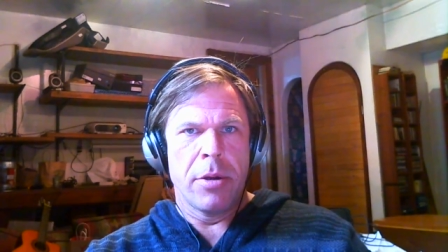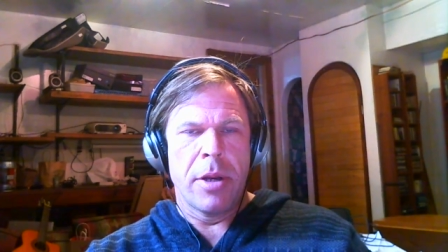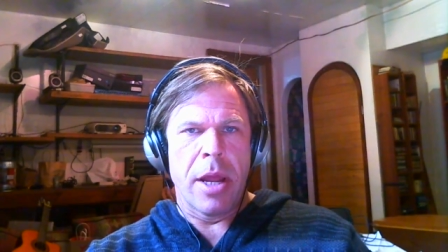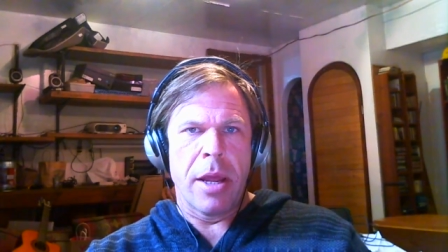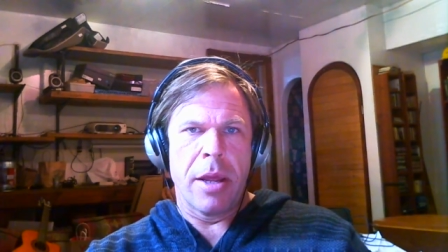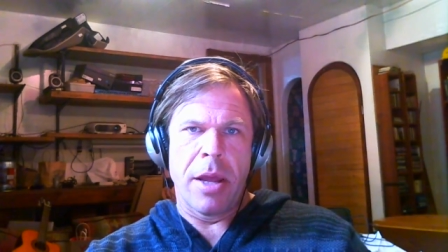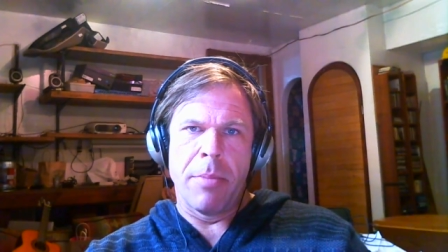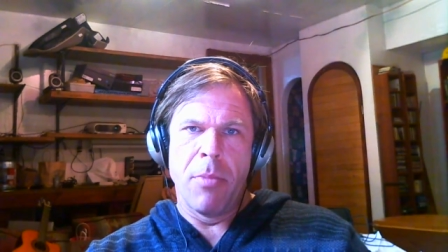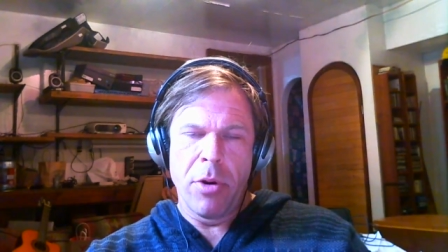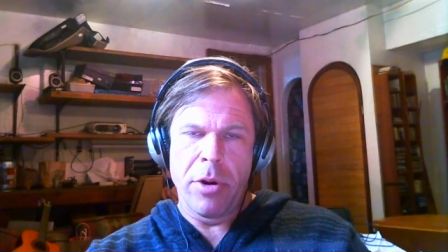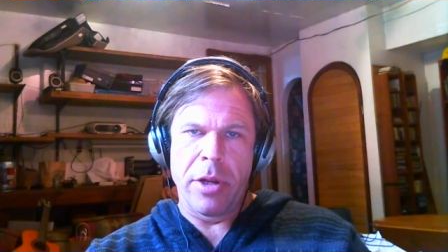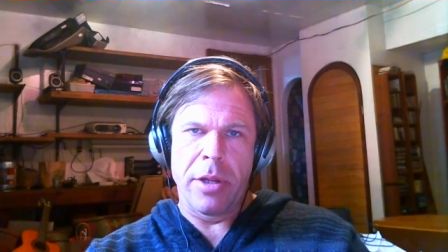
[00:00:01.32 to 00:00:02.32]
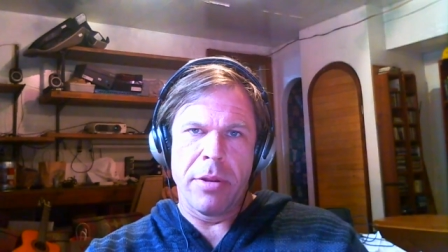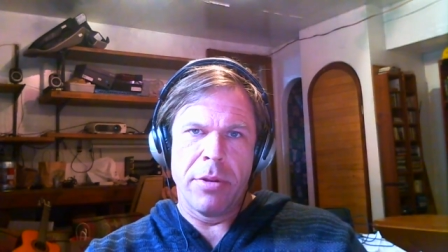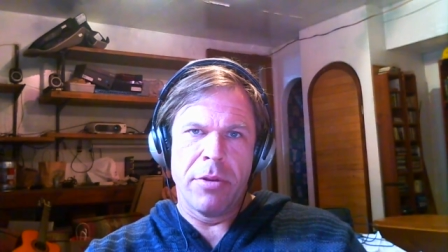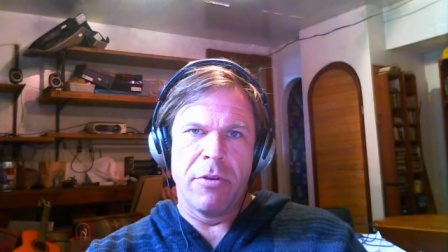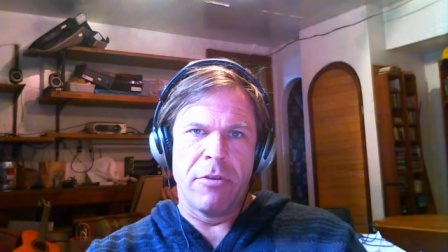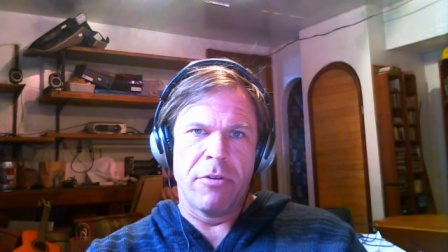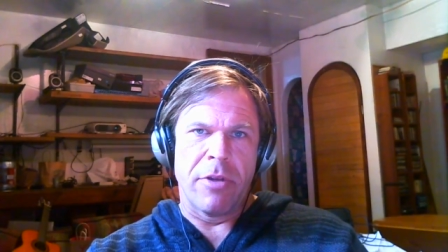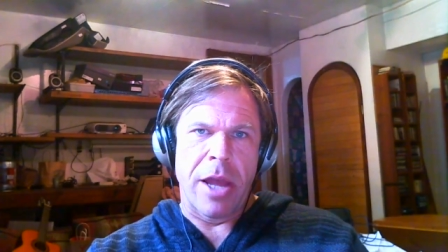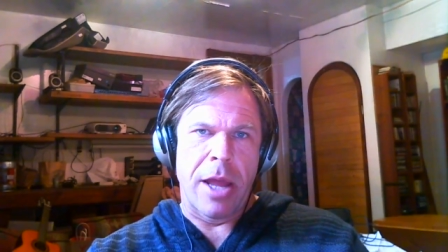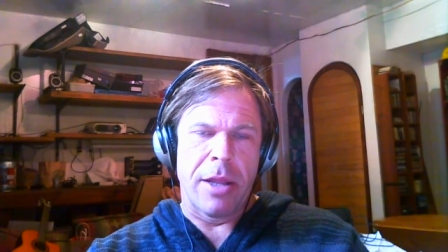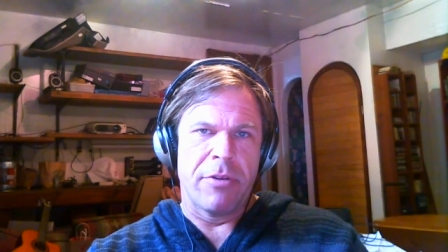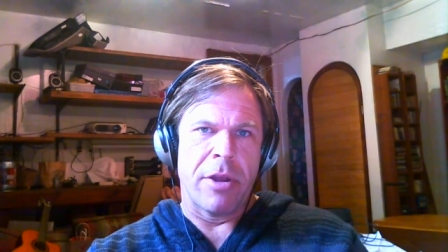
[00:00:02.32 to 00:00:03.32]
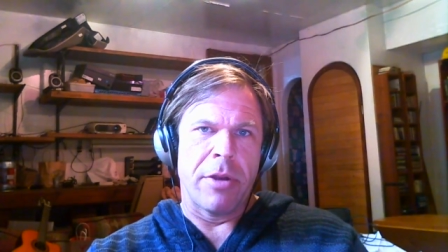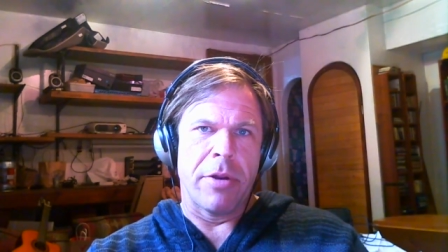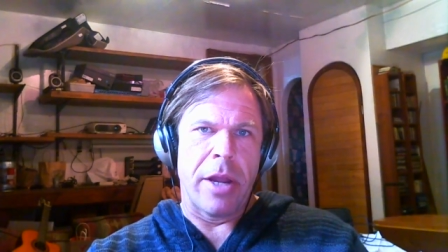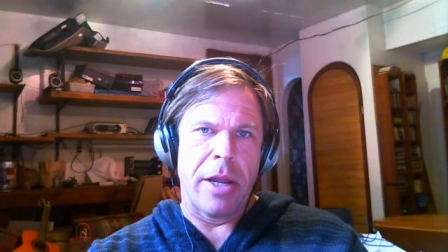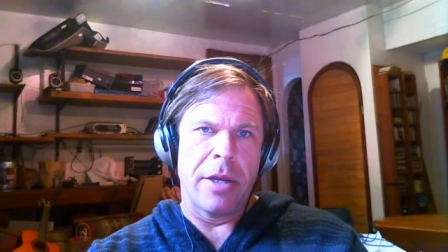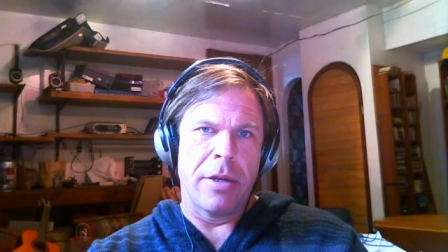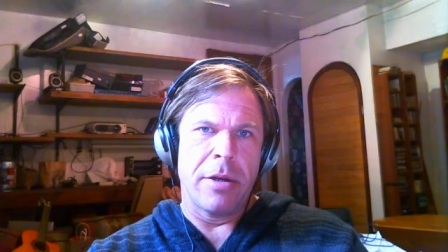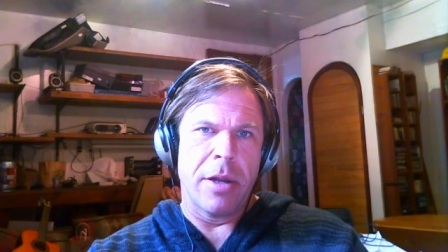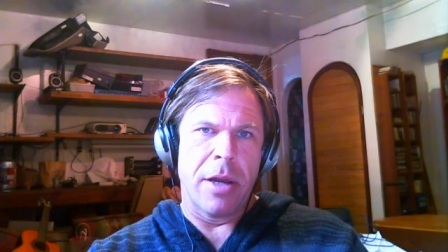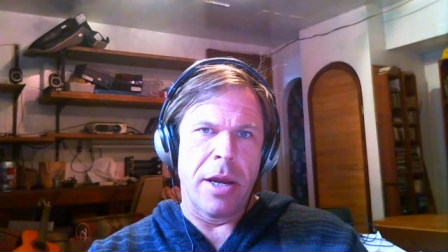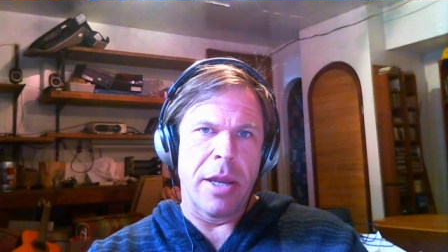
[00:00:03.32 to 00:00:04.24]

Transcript: Good morning. This is Alexander Hagan.